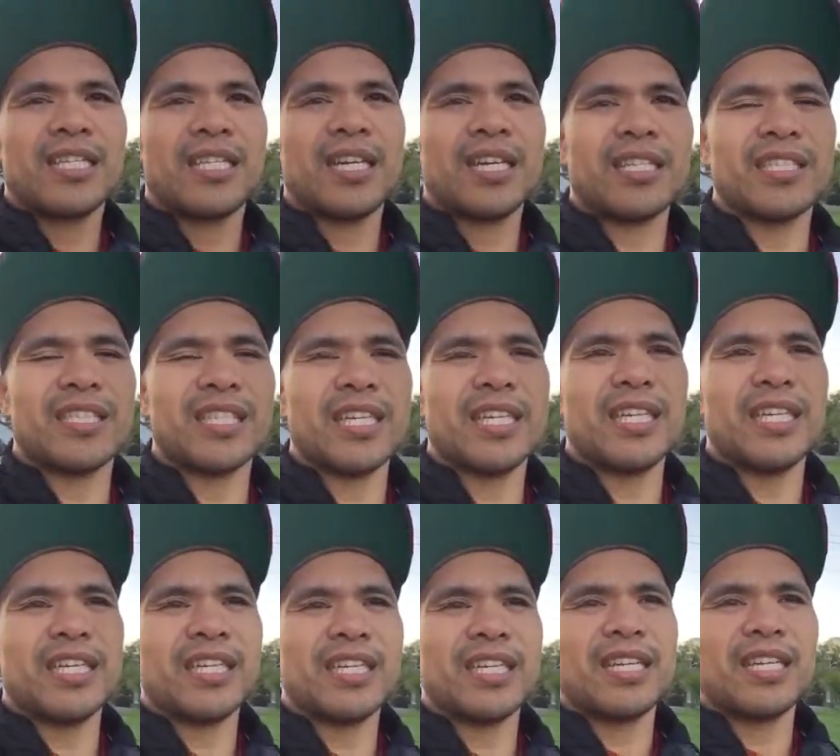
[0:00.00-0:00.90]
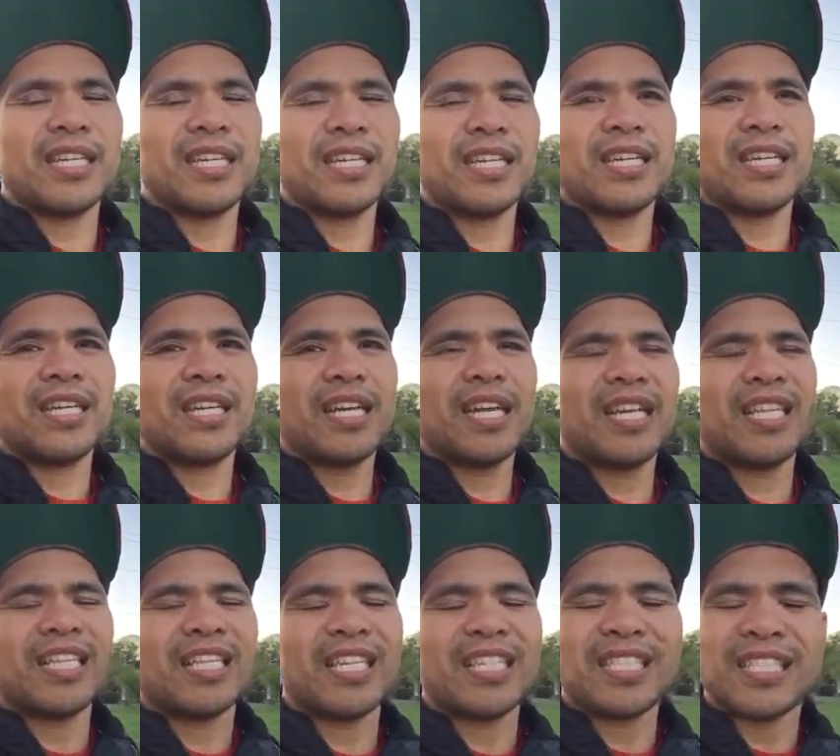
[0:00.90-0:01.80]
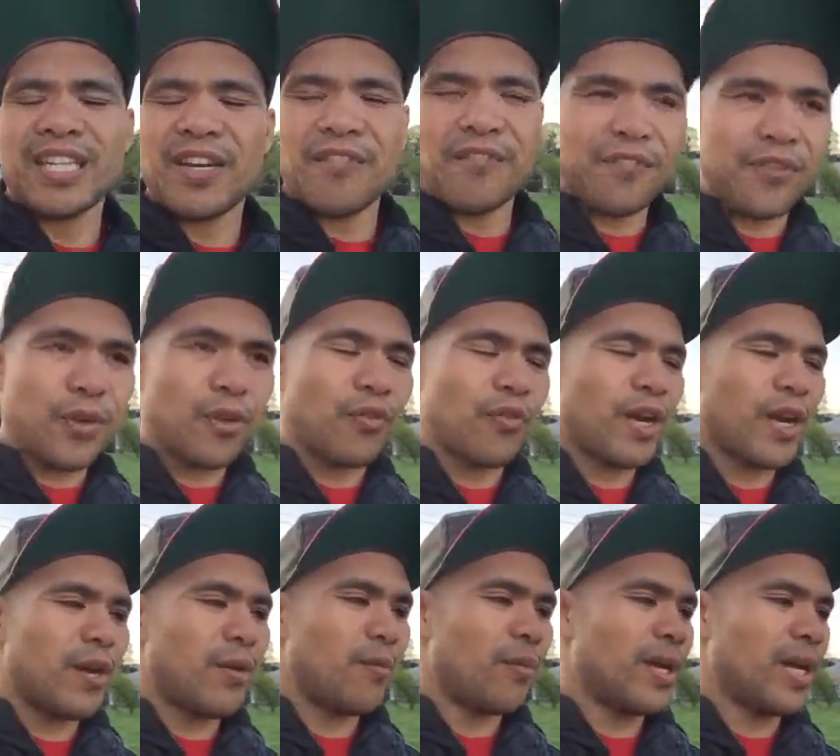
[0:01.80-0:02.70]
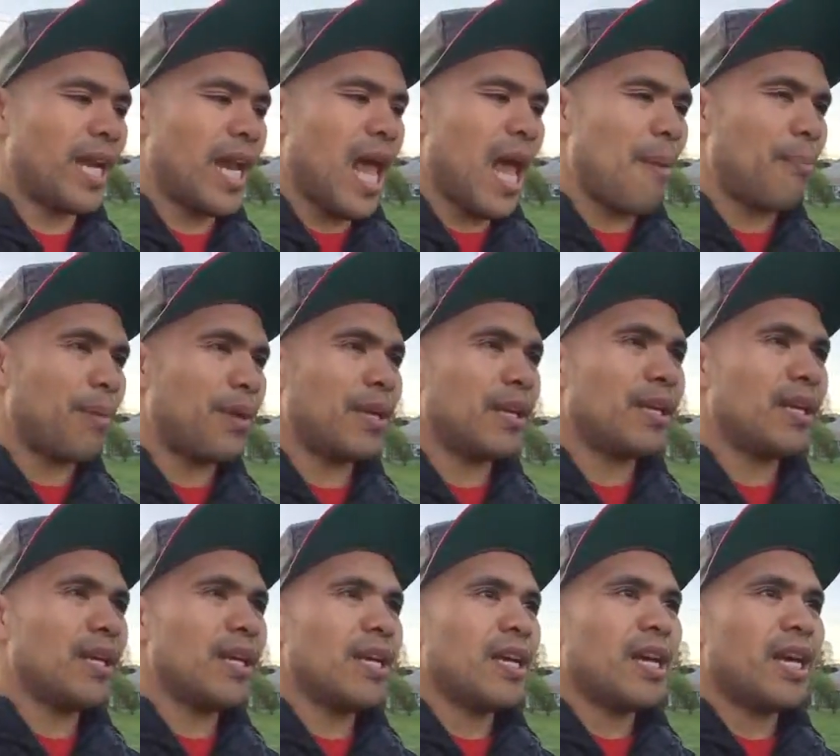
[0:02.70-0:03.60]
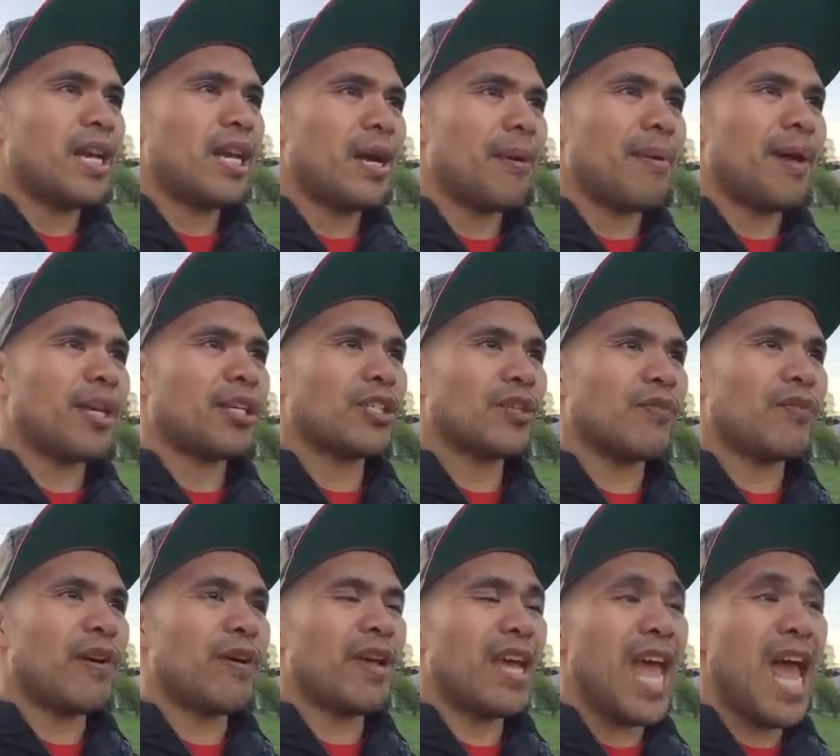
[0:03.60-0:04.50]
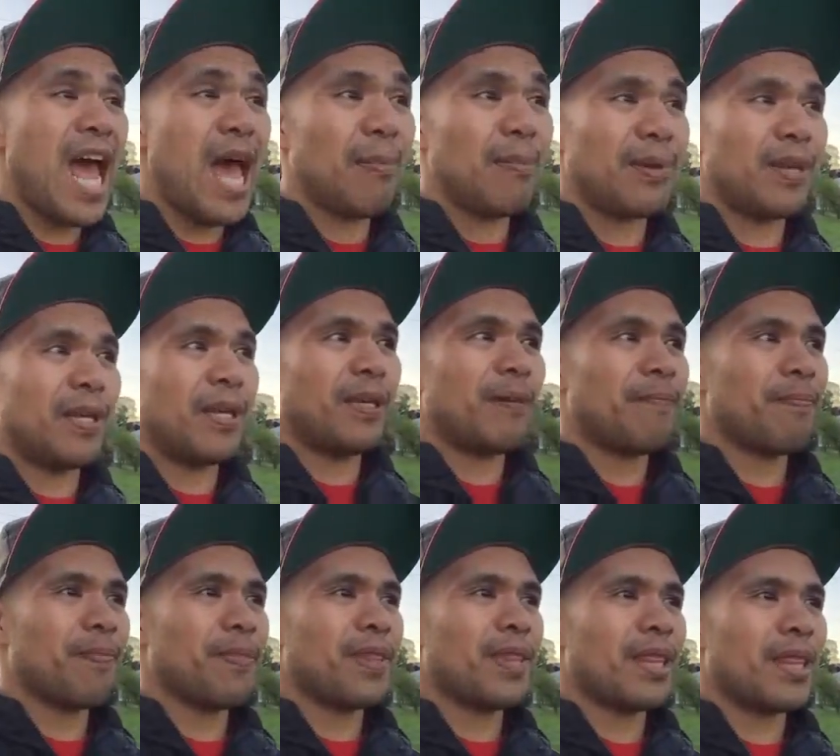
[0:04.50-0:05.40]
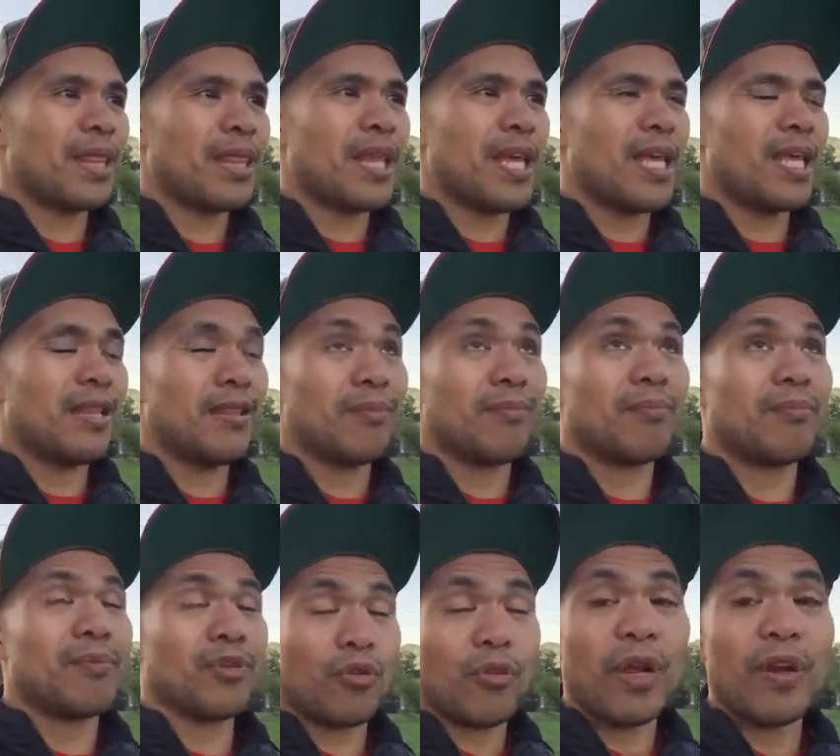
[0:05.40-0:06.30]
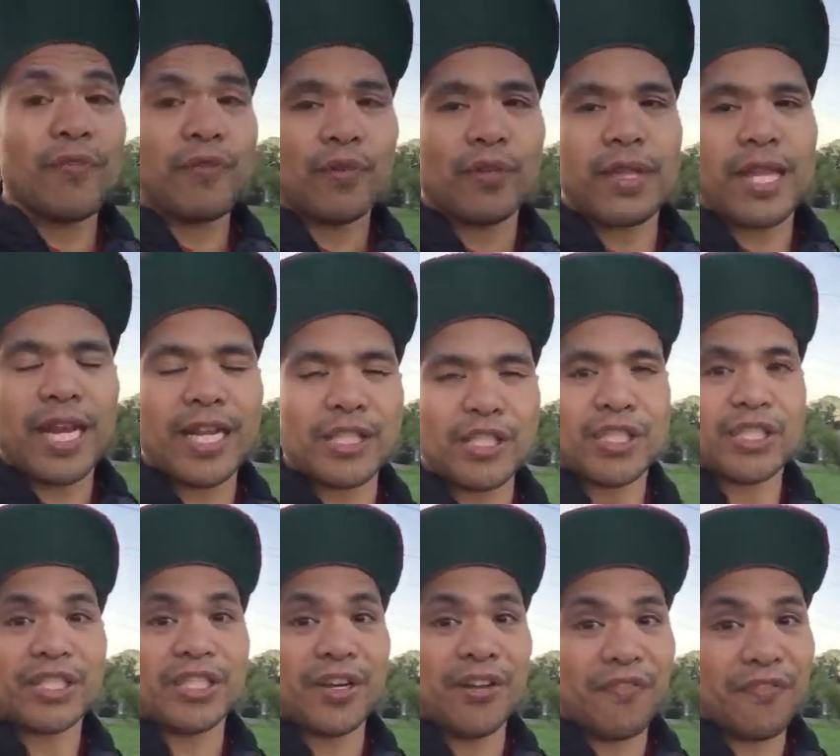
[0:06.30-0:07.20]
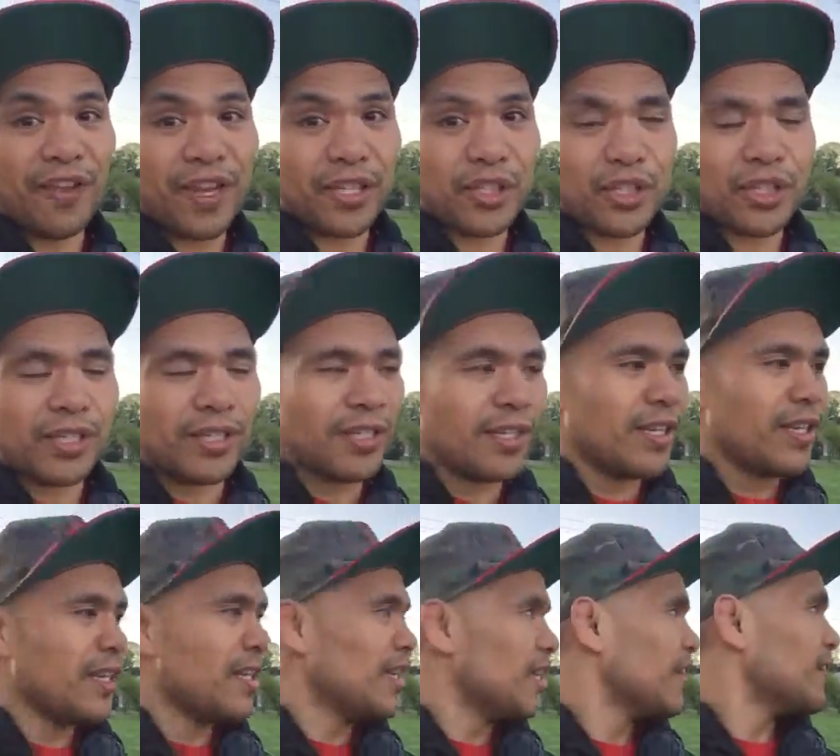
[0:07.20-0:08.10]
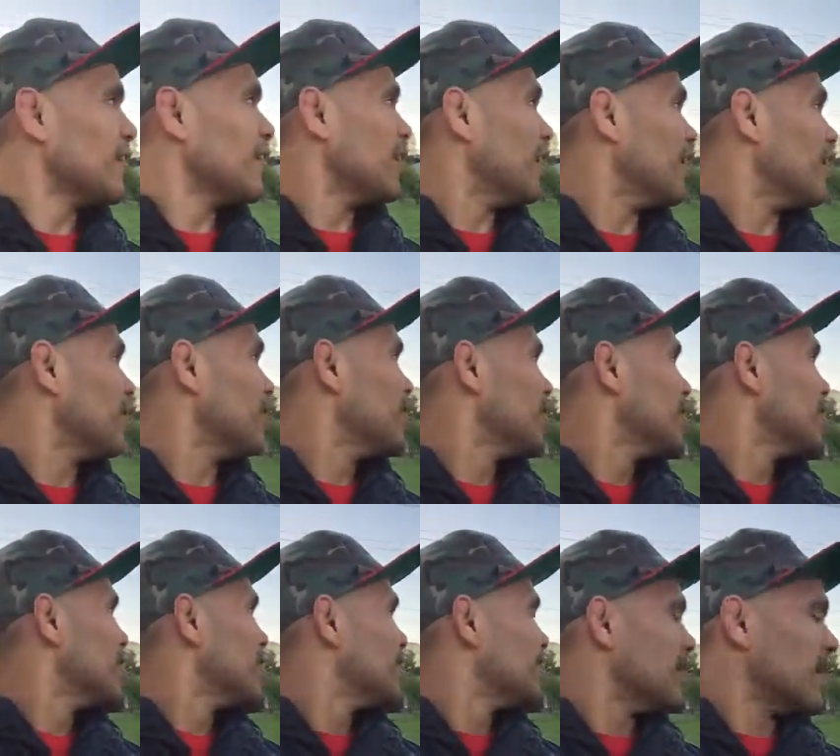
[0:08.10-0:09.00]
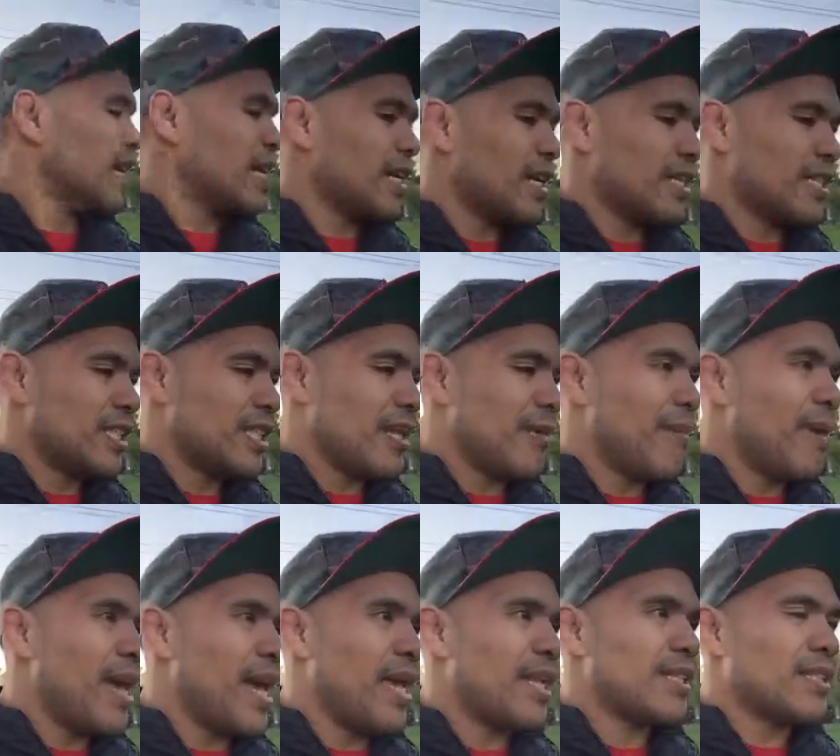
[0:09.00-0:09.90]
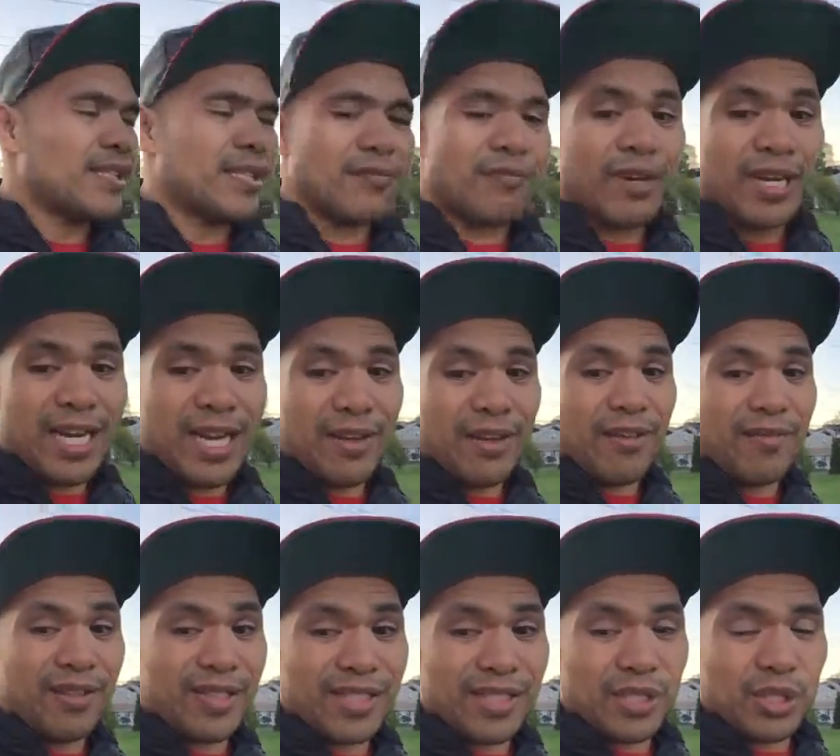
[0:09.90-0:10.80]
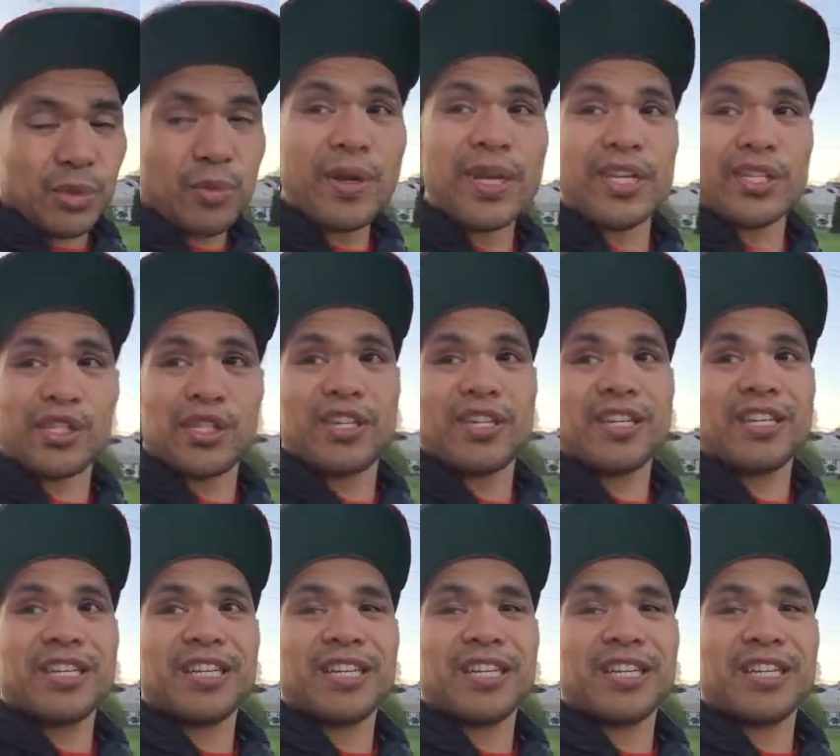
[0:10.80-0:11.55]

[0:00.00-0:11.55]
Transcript: doesn't, it just didn't feel right when it happened. And I'm actually very happy and grateful that it's just an infection, you know, that uh, sea bass and right now even Switch,